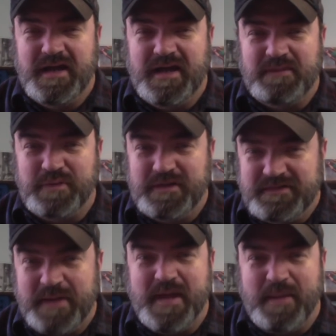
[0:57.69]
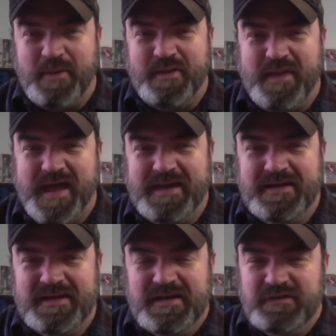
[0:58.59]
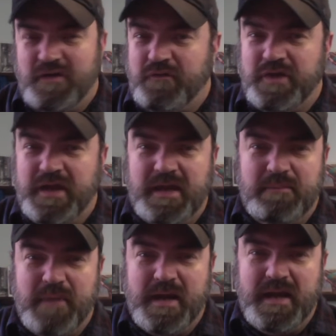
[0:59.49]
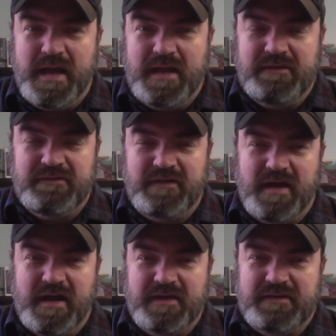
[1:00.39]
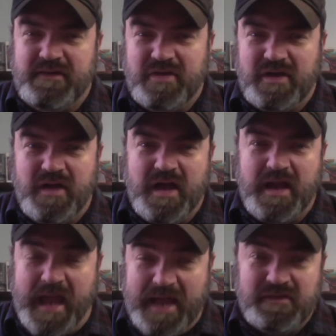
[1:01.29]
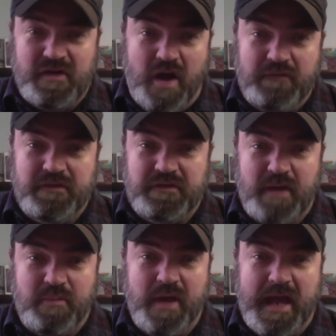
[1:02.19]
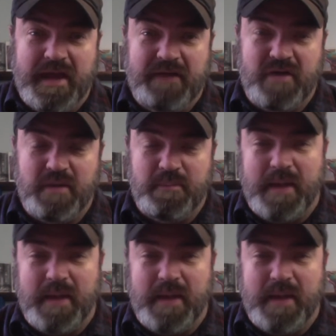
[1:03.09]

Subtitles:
please take me up on that. Don't forget Mondays, 7 o'clock at the coffee shop. We have our Bible